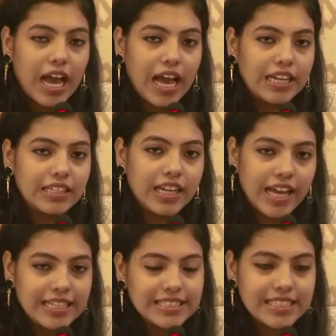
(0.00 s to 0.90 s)
And
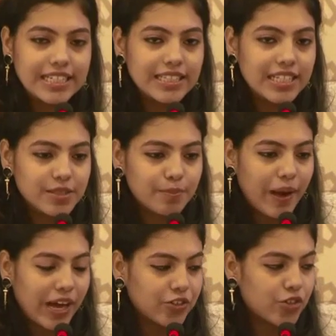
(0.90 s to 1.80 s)
hence, in this
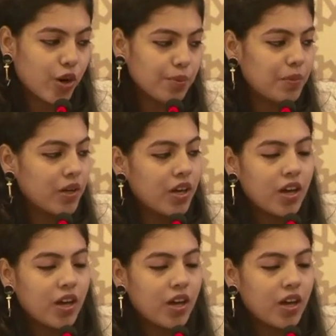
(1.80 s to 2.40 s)
backdrop,